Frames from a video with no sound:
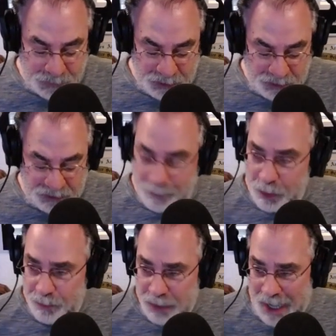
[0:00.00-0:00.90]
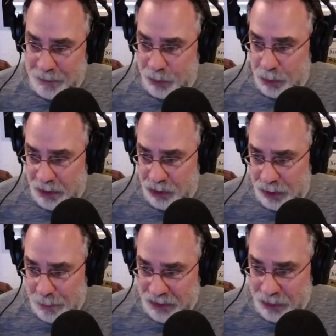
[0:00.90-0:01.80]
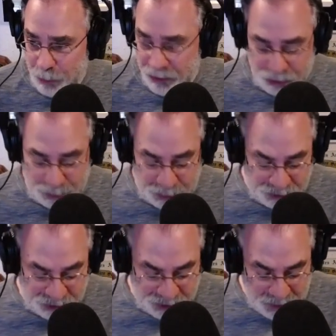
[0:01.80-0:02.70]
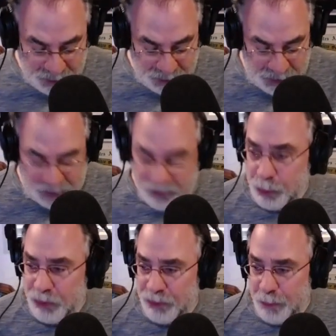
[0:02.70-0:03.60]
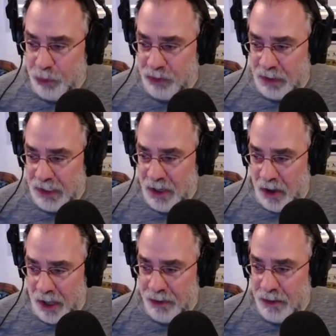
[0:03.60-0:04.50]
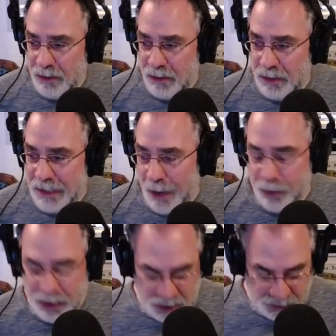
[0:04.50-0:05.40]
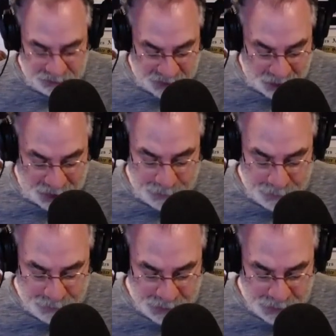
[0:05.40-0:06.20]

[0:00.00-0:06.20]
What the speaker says: some of them cops were allegedly messing with the strippers. And this was supposedly on county time.